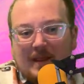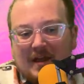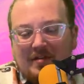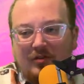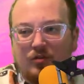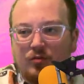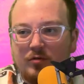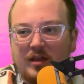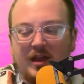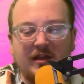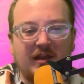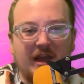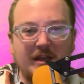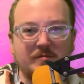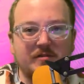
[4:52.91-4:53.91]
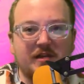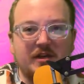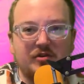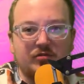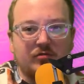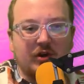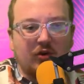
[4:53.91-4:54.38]
i think Noodlecake games
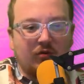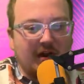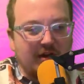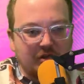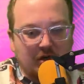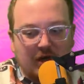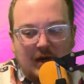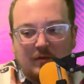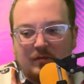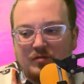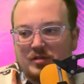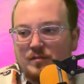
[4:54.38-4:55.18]
they do a great job of